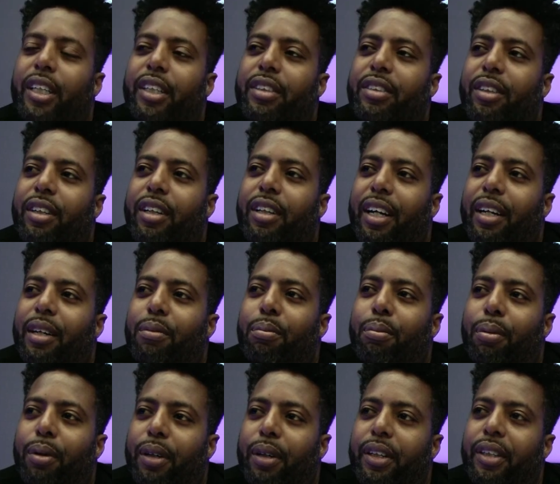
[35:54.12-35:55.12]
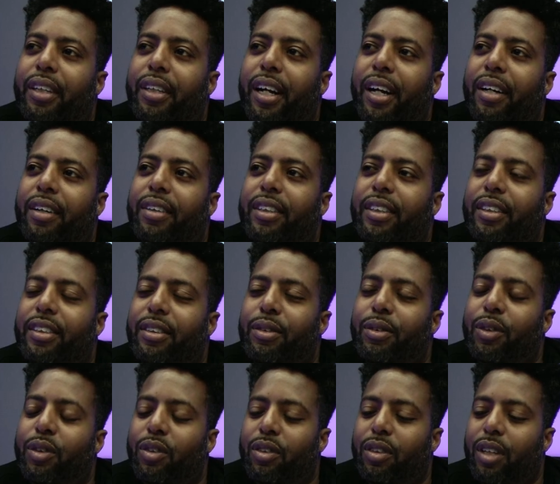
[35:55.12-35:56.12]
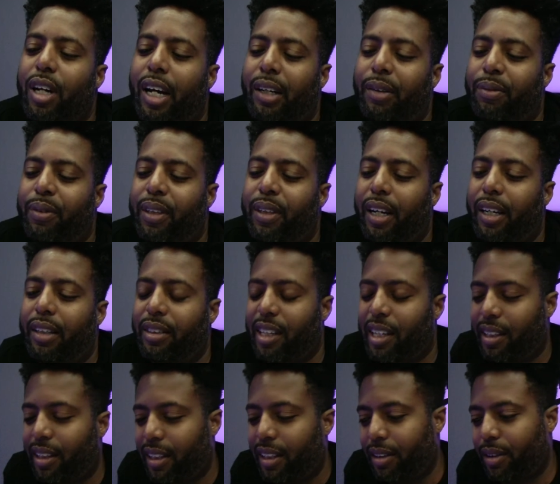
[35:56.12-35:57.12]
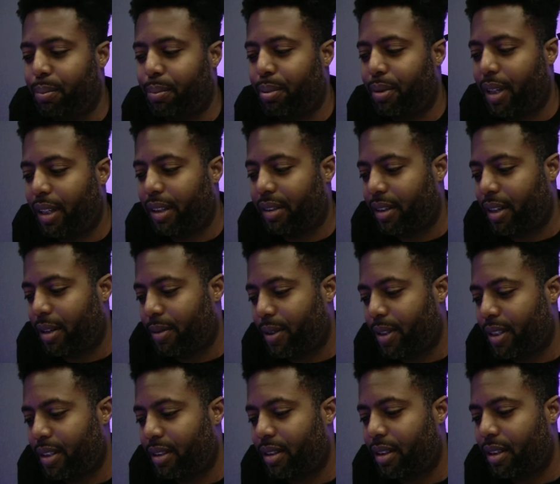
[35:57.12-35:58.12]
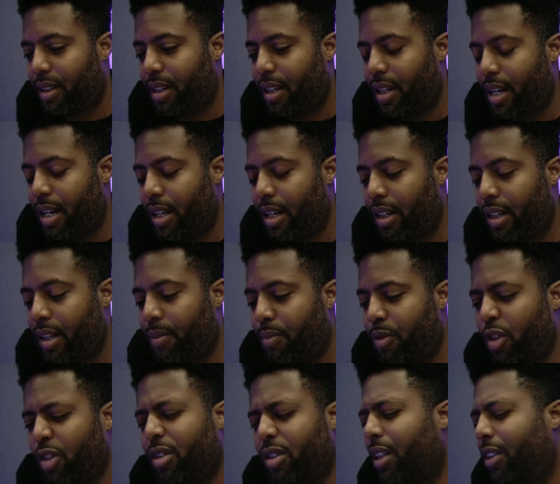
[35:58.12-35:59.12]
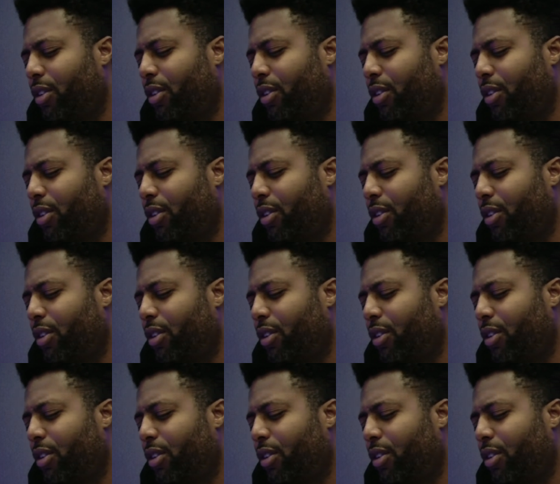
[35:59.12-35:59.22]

are like a blur now because I didn't realize how like depressed I was, and then just because